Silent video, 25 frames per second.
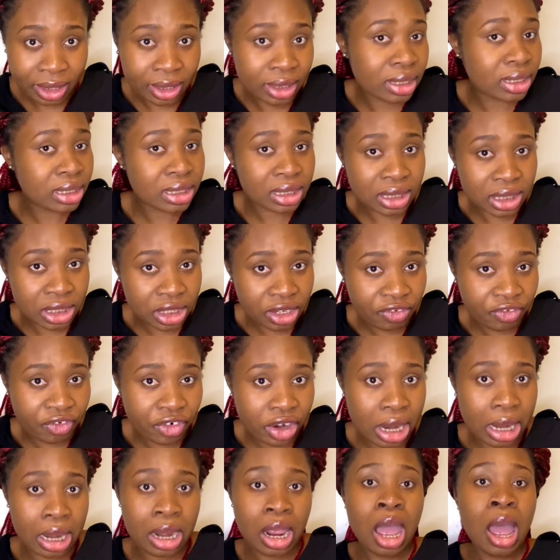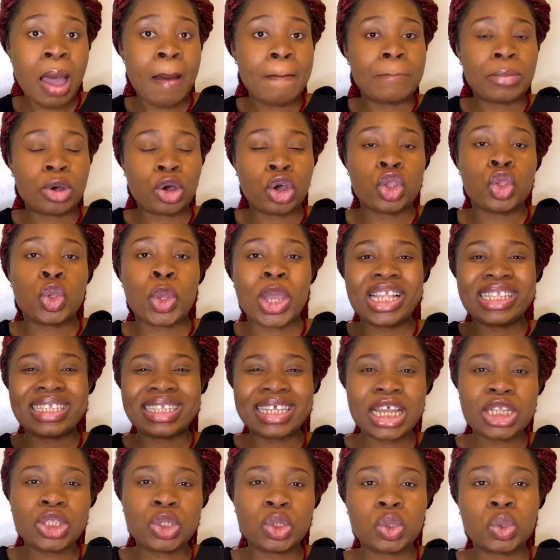It's still different, but you're
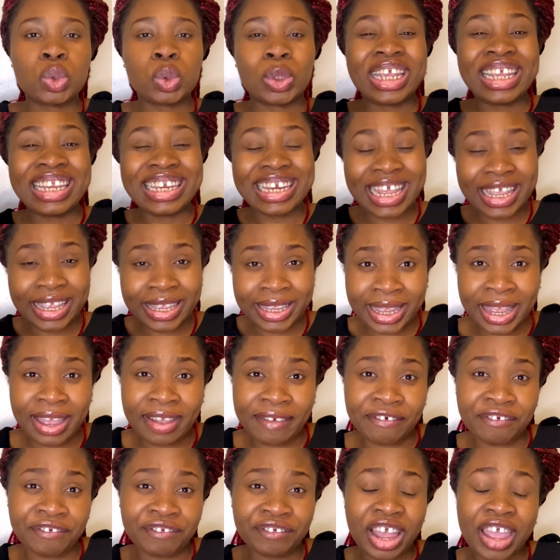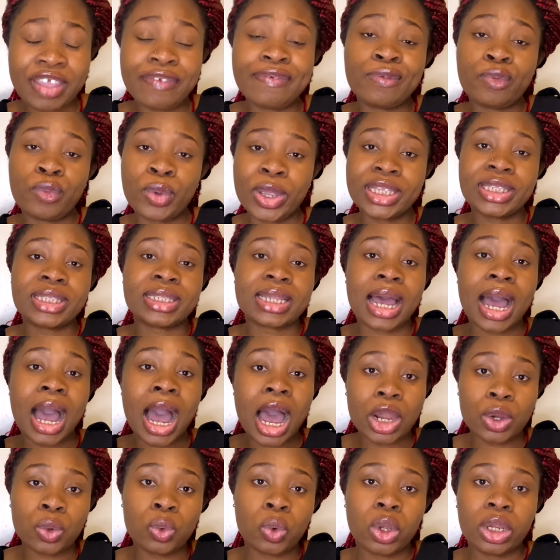entitled to, in a year, 5 weeks
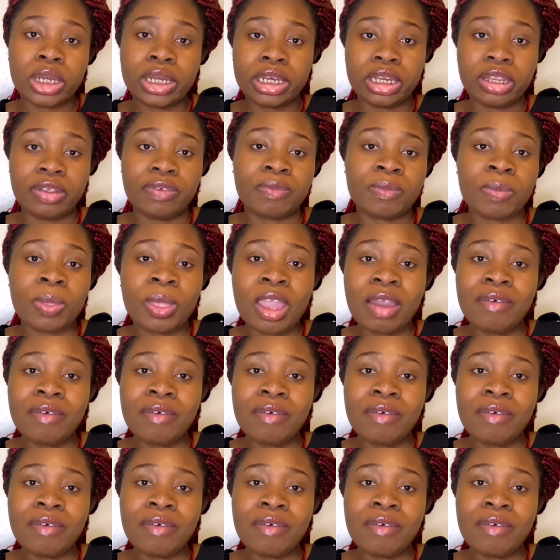annual leave.